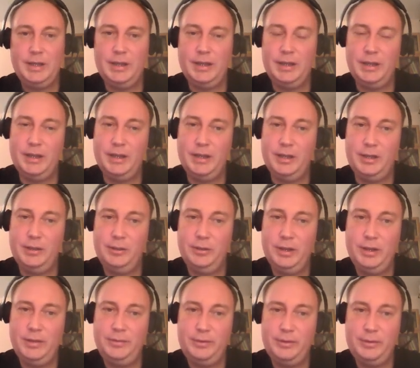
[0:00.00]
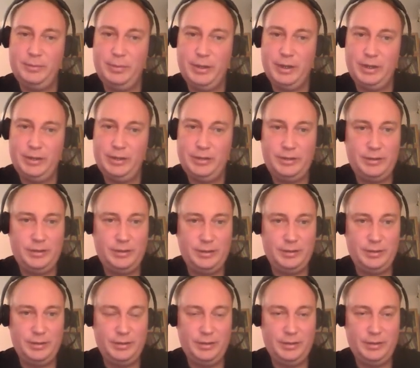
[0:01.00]
You'll have to spend
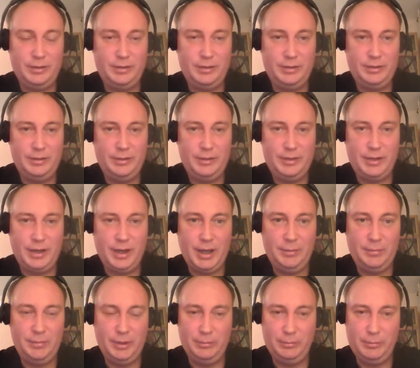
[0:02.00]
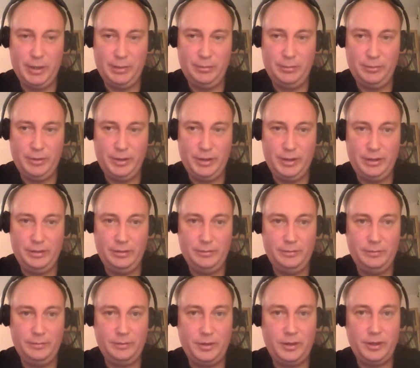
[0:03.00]
time and memory
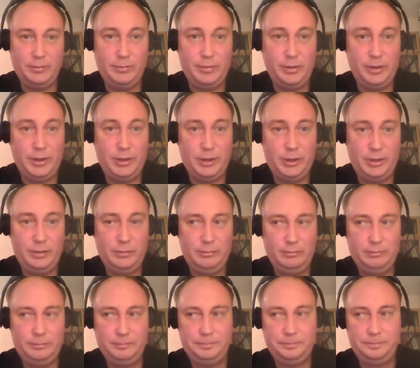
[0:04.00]
for compilation.